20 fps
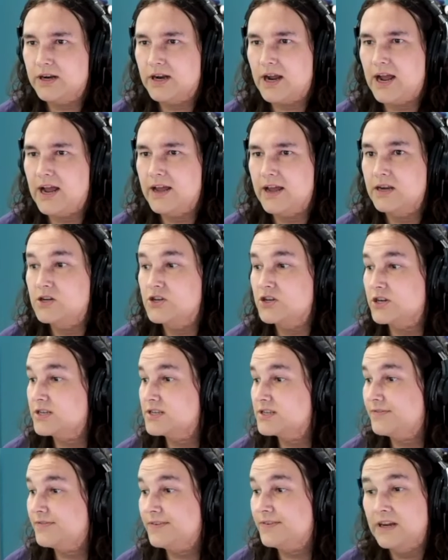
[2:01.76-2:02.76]
I
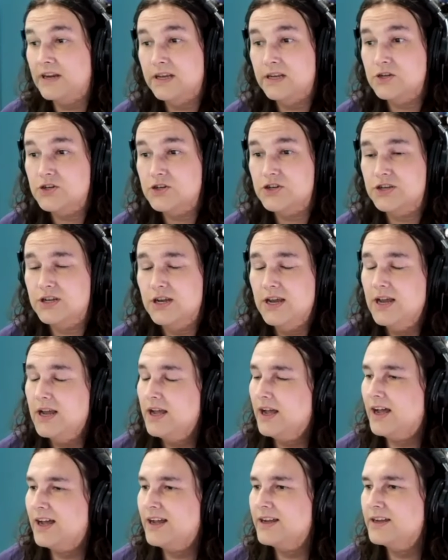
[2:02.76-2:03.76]
just finished
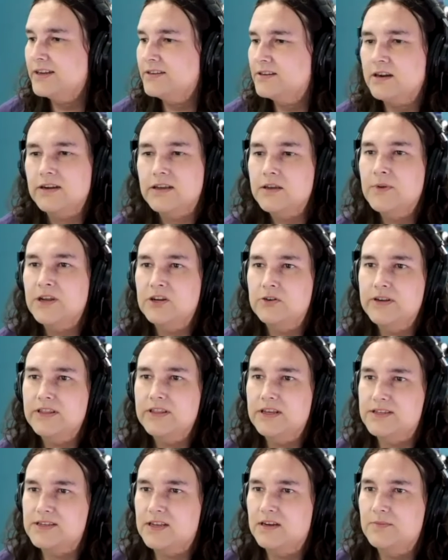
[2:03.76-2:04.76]
a documentary
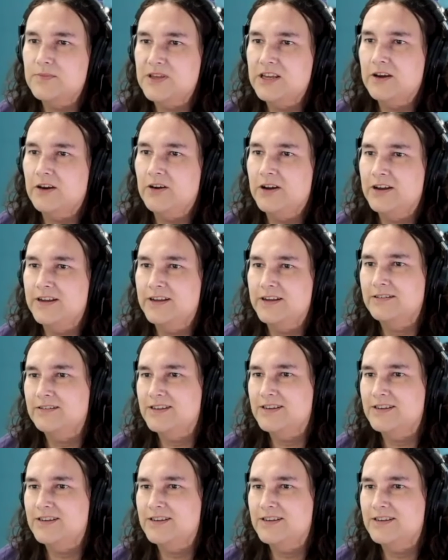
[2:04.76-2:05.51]
that's going to be on